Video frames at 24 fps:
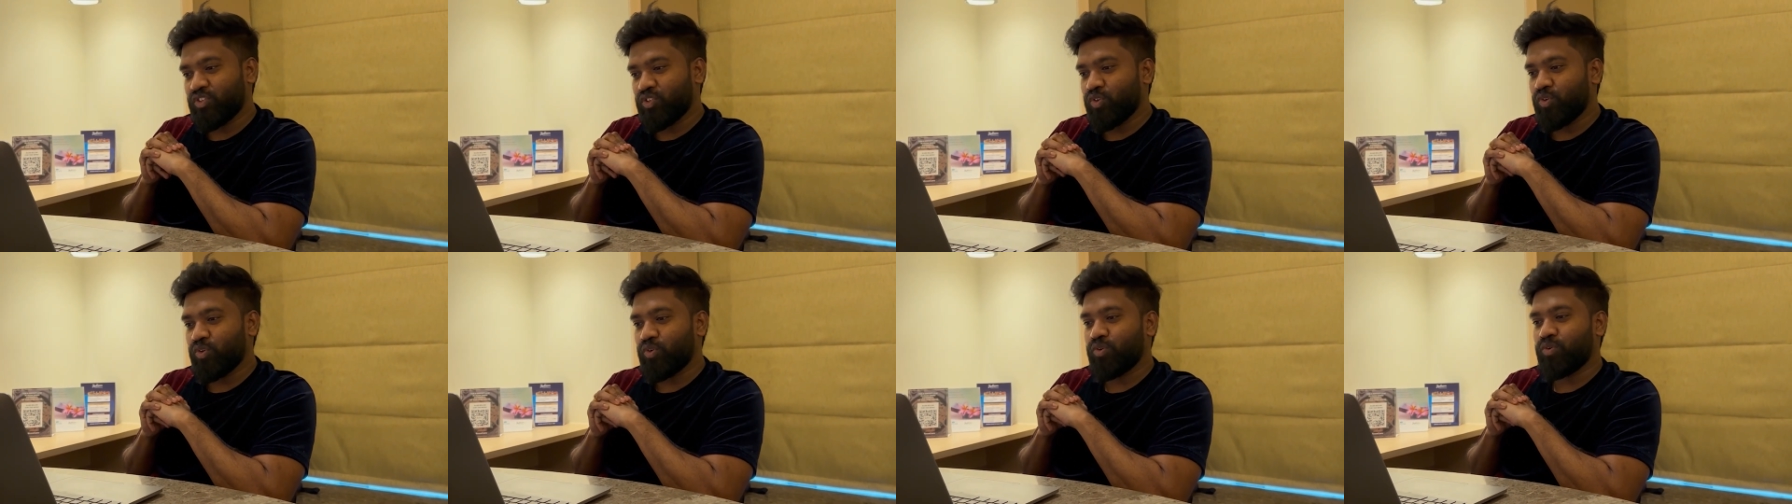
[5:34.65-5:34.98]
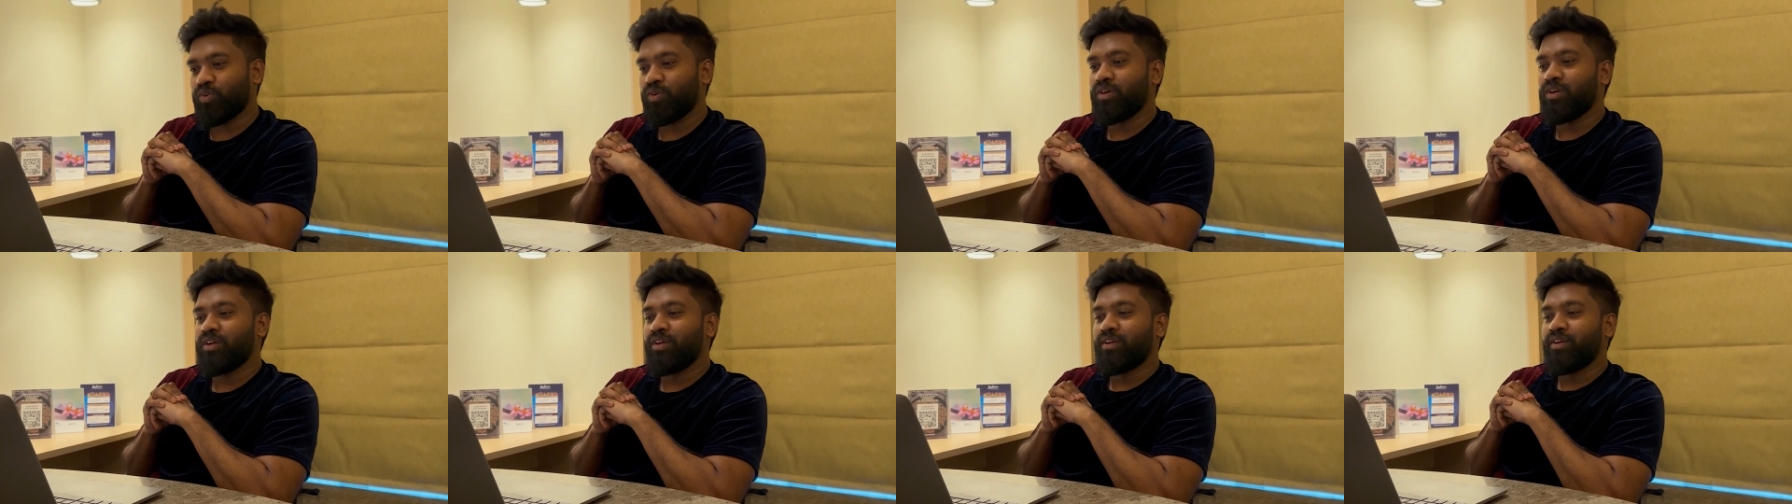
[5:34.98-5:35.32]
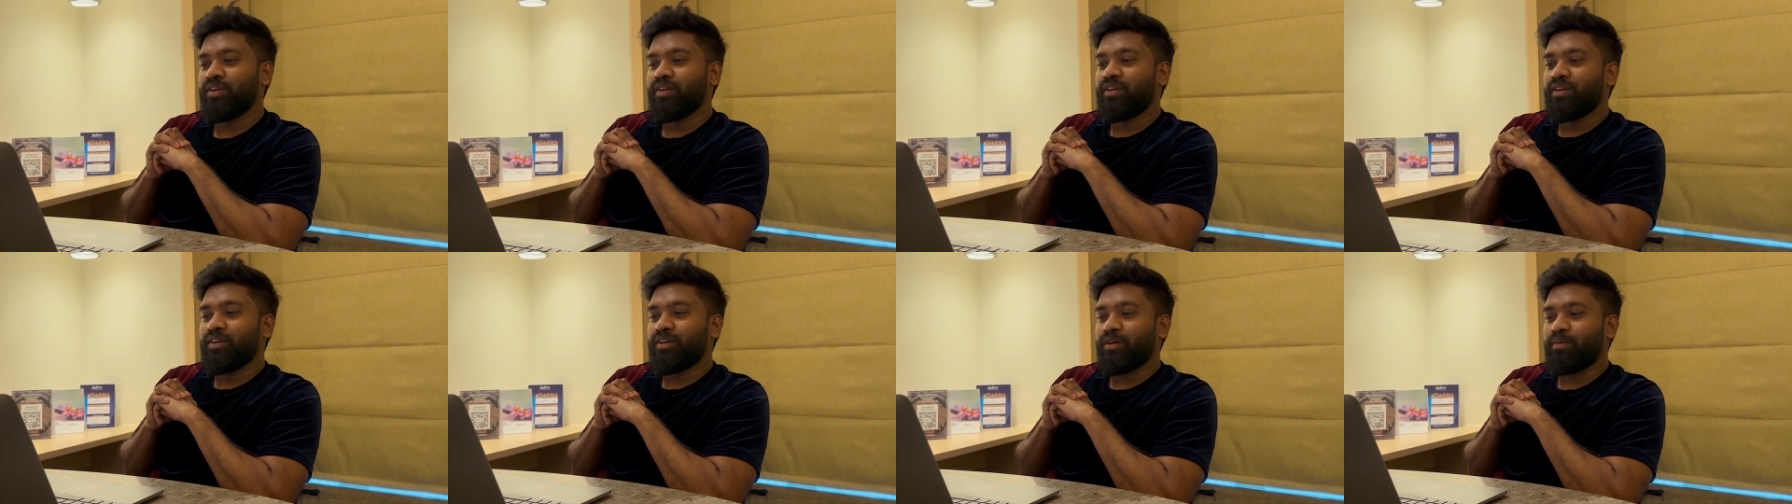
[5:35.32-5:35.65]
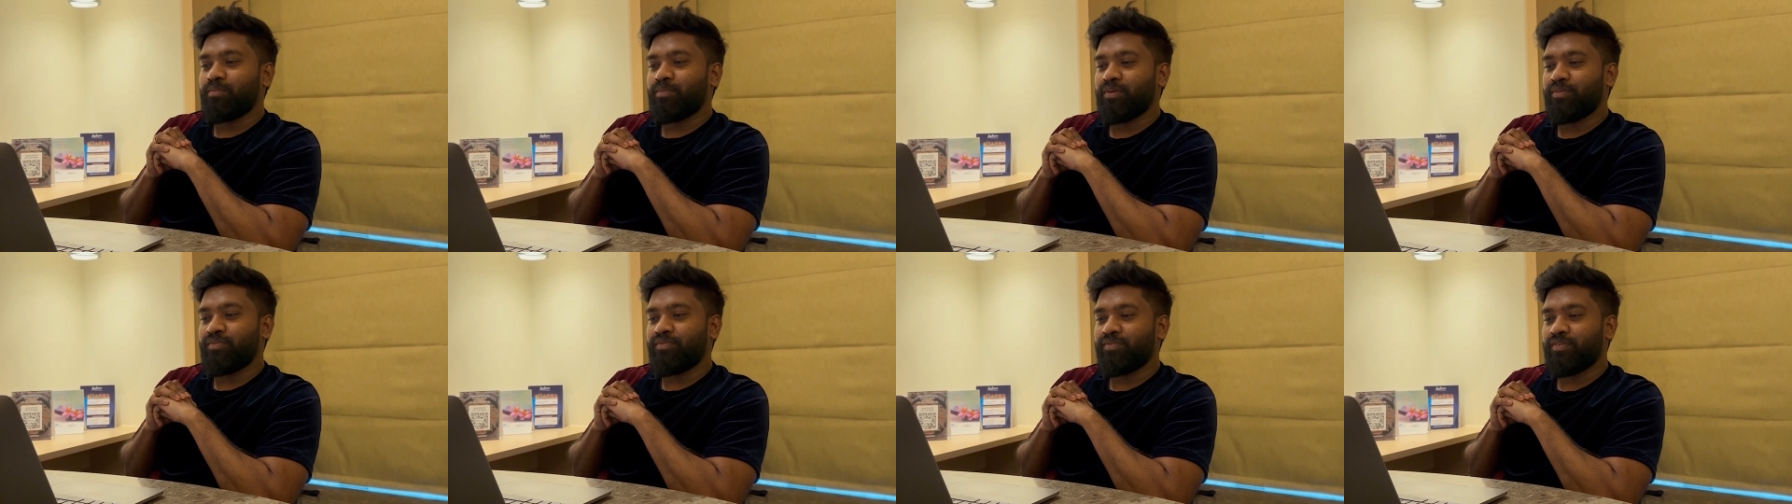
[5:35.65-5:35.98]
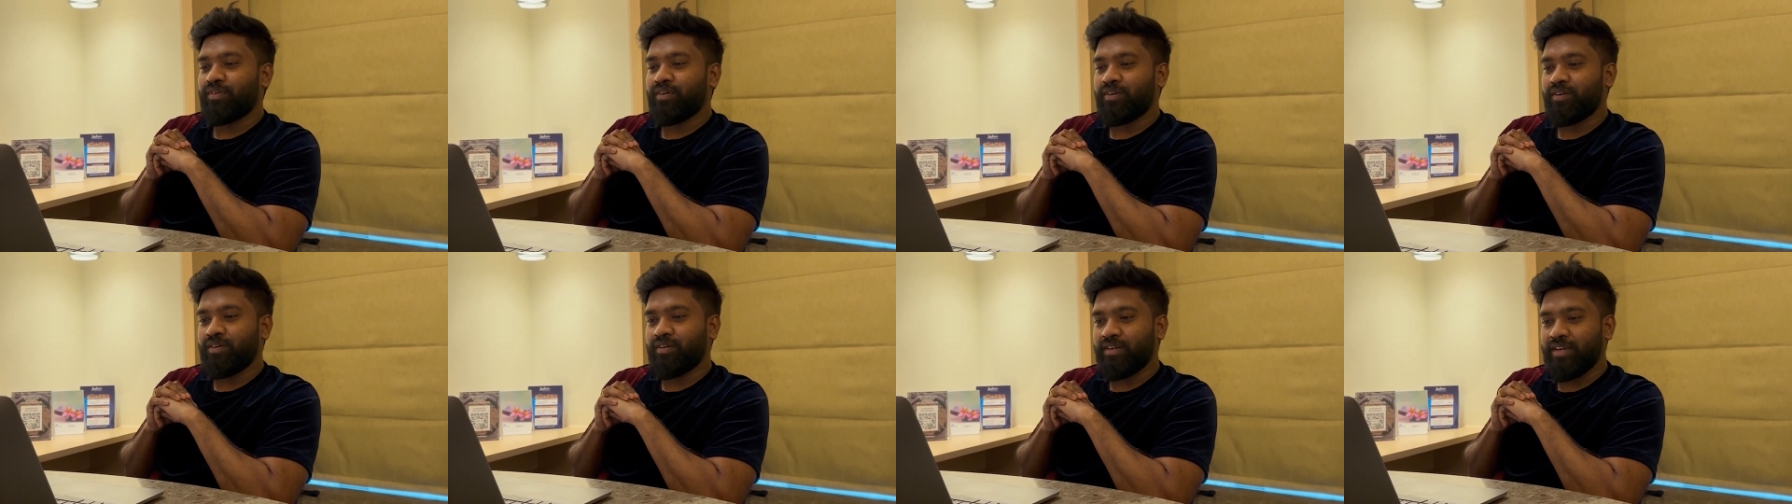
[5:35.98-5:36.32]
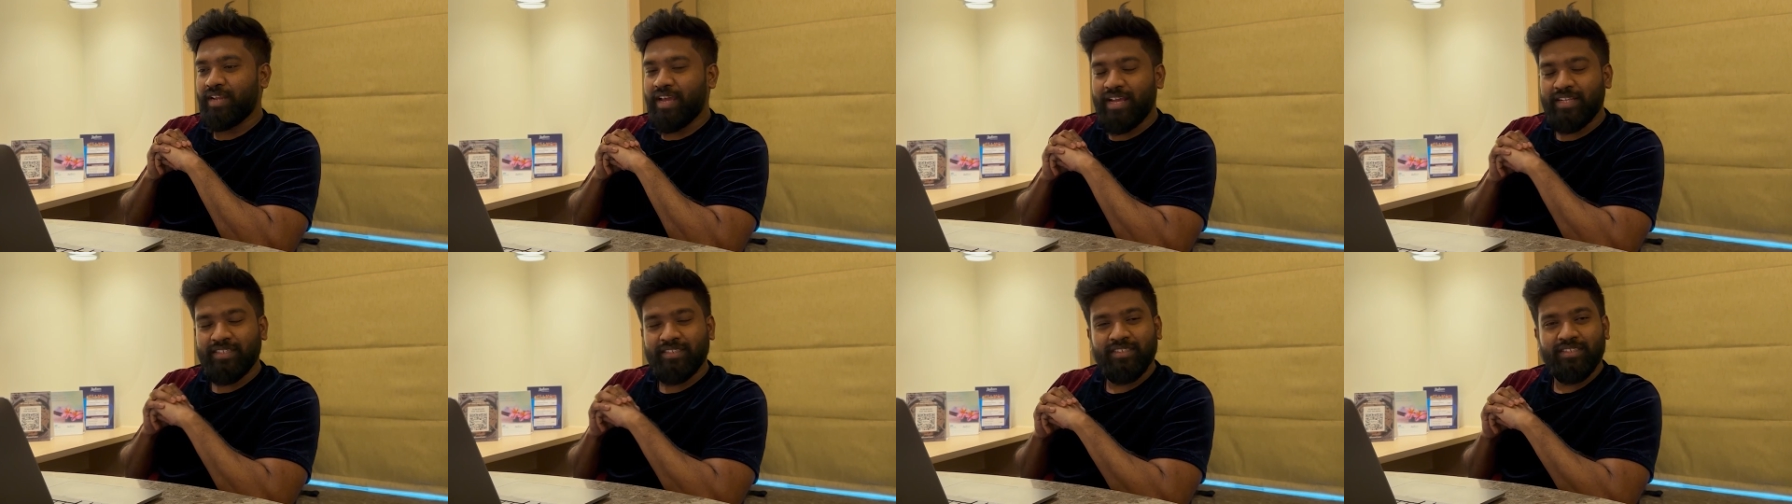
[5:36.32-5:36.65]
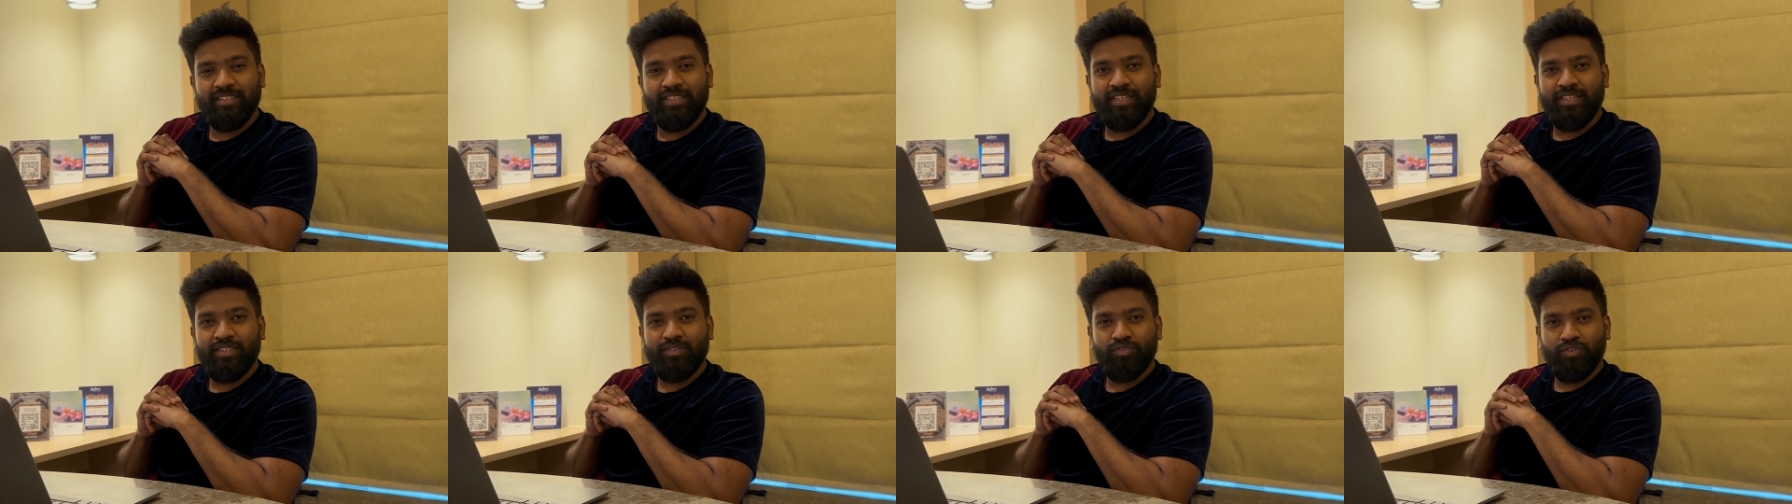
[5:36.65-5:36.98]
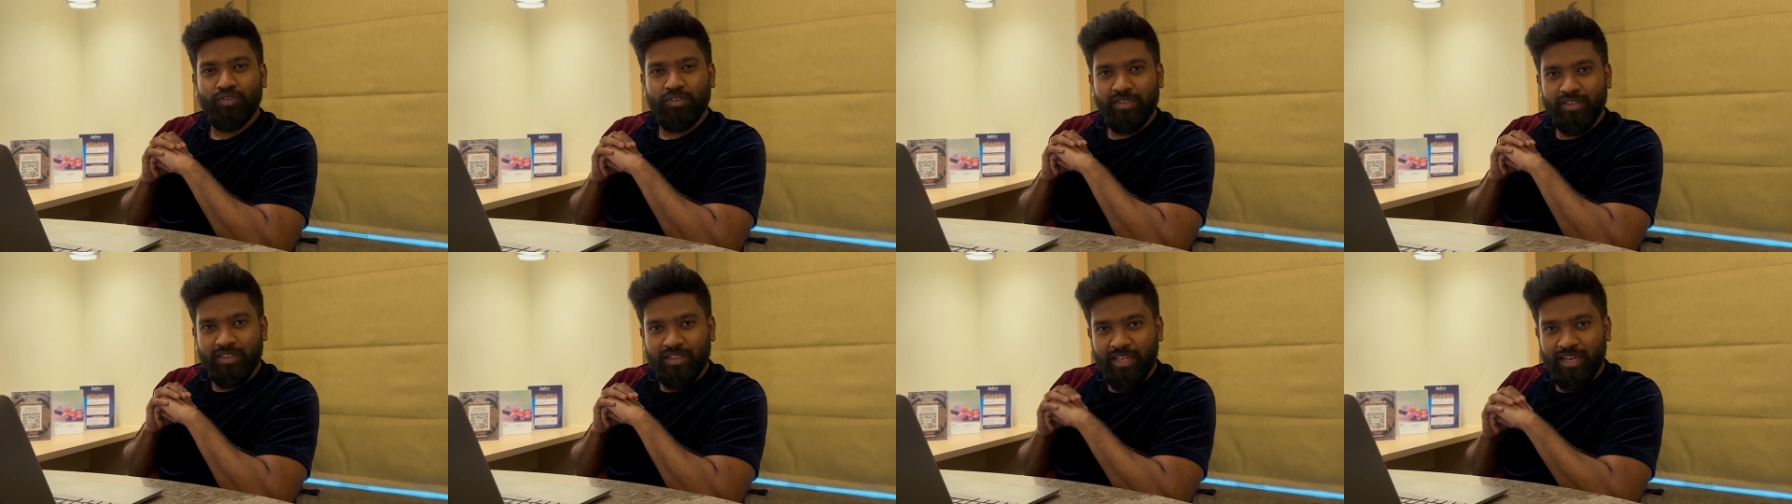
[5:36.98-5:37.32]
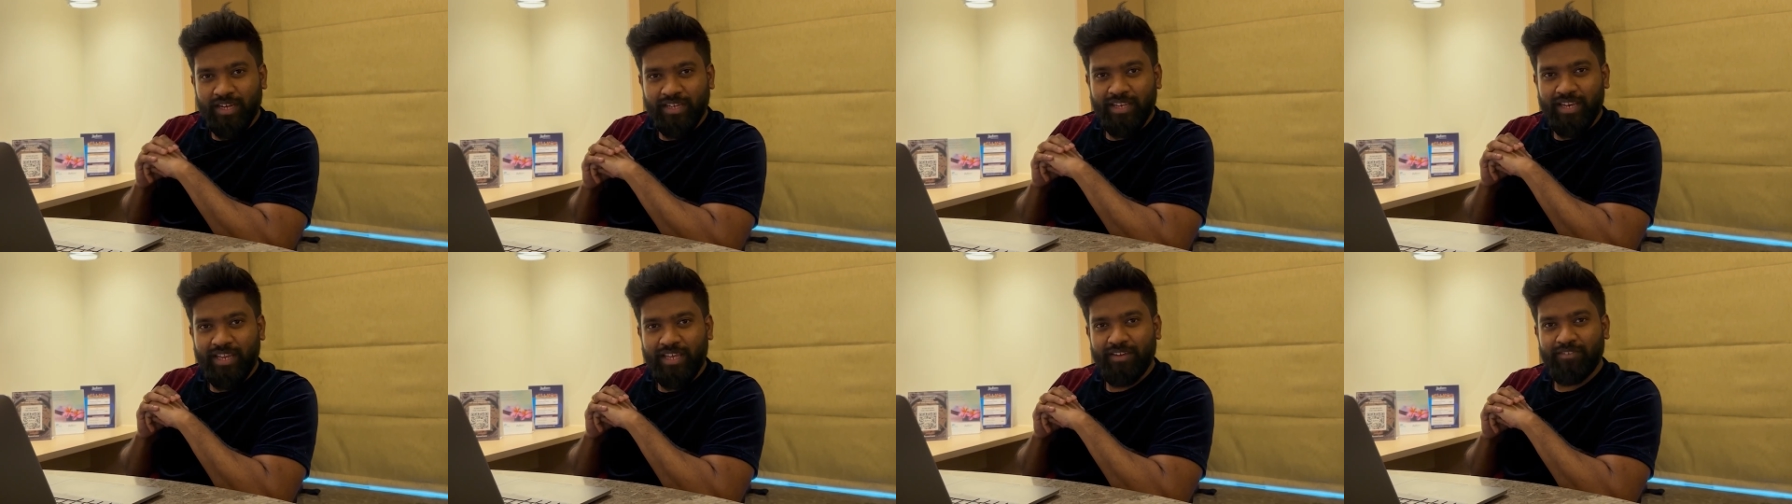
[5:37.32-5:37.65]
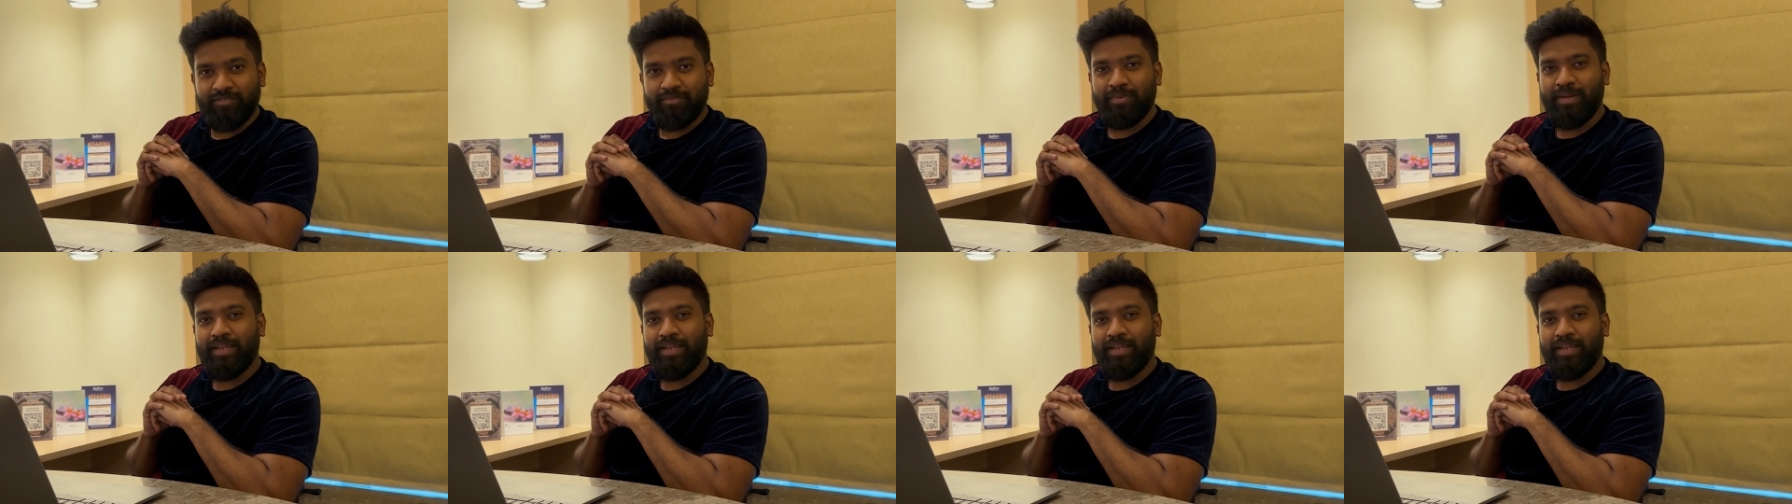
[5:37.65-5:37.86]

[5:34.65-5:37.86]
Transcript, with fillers: So couple of dance stars, full thug life,